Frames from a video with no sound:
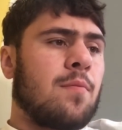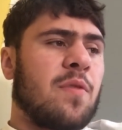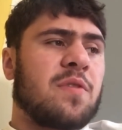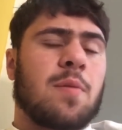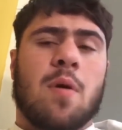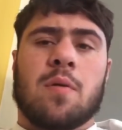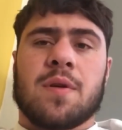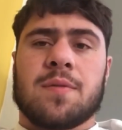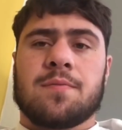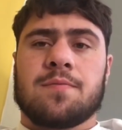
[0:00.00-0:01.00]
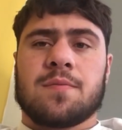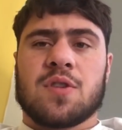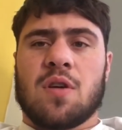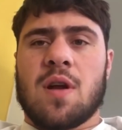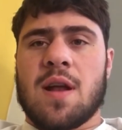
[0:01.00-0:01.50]
We've spoken. It's
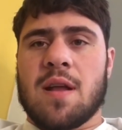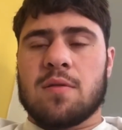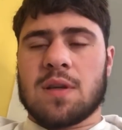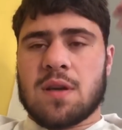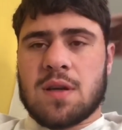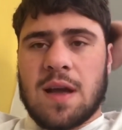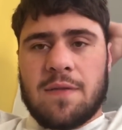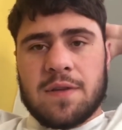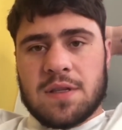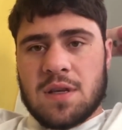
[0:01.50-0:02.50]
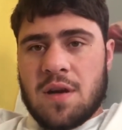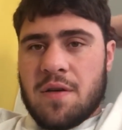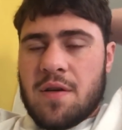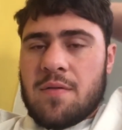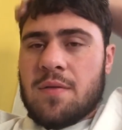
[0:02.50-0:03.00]
all right now. It was like a catfish
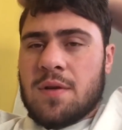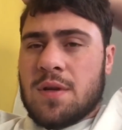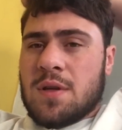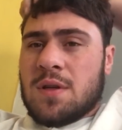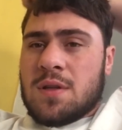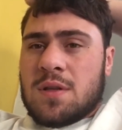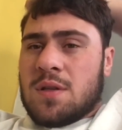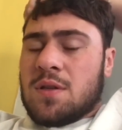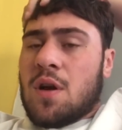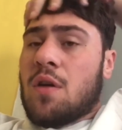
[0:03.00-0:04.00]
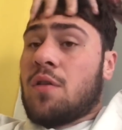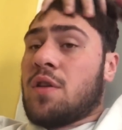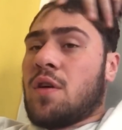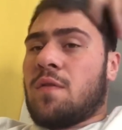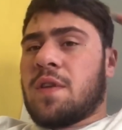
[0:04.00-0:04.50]
scenario. Got her on
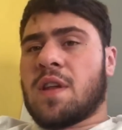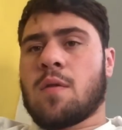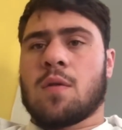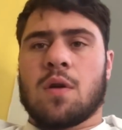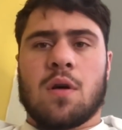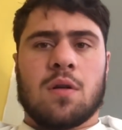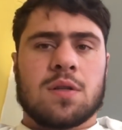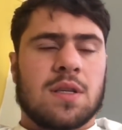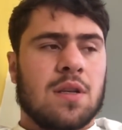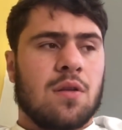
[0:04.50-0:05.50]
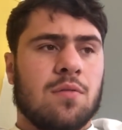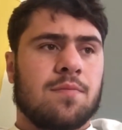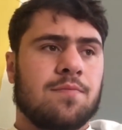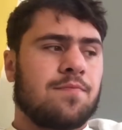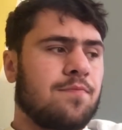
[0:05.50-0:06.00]
the old video call, said, look,
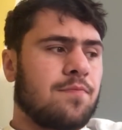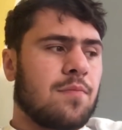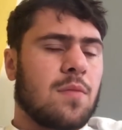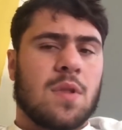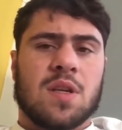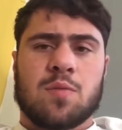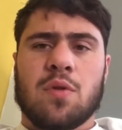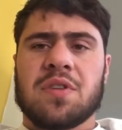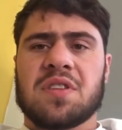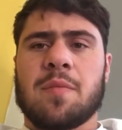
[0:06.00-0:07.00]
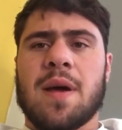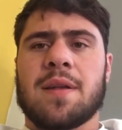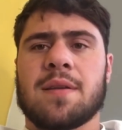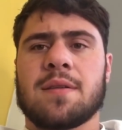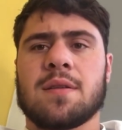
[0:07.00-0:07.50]
let's put this to bed,
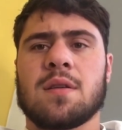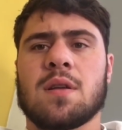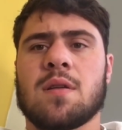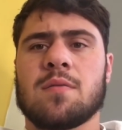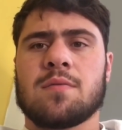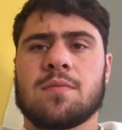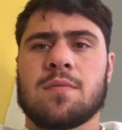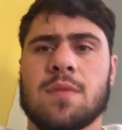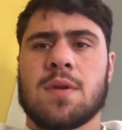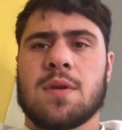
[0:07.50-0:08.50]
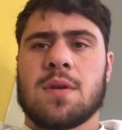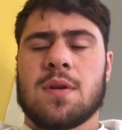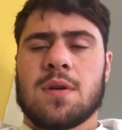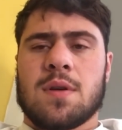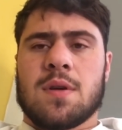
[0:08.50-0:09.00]
you know.
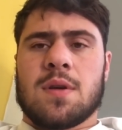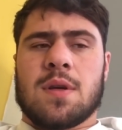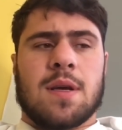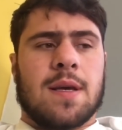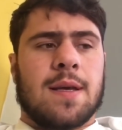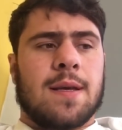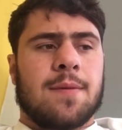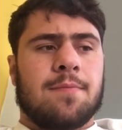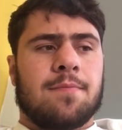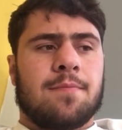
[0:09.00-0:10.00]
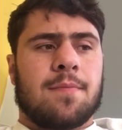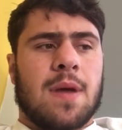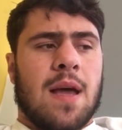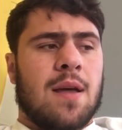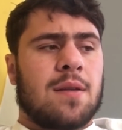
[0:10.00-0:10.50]

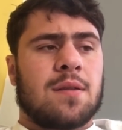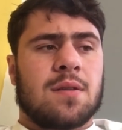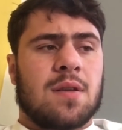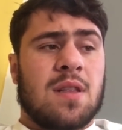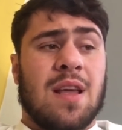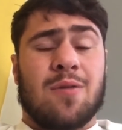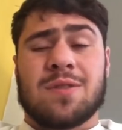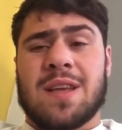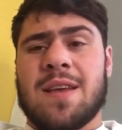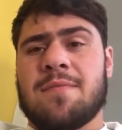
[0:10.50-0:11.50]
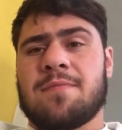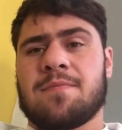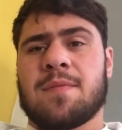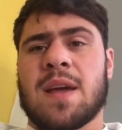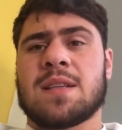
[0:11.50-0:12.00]
And that was it,
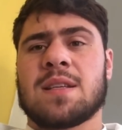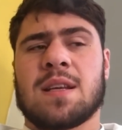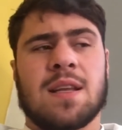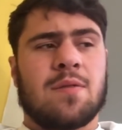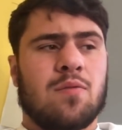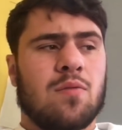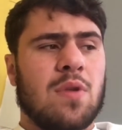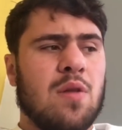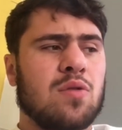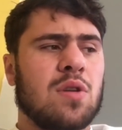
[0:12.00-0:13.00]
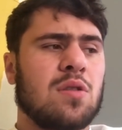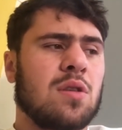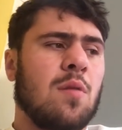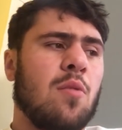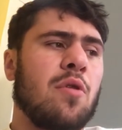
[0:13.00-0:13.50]
basically. It was a
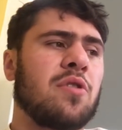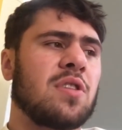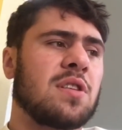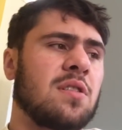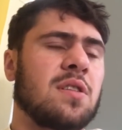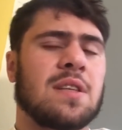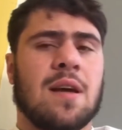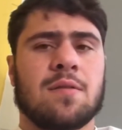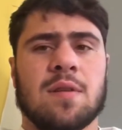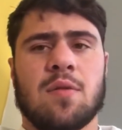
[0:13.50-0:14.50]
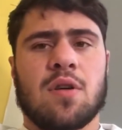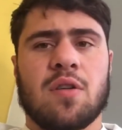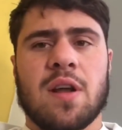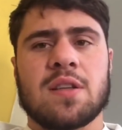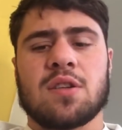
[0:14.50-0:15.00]
lot more interesting than it sounds. I'm not a
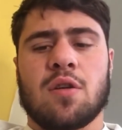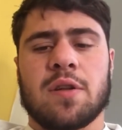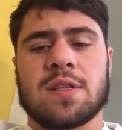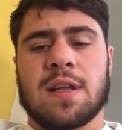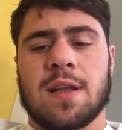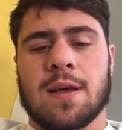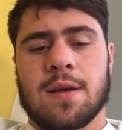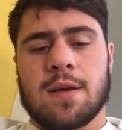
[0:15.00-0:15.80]
great storyteller.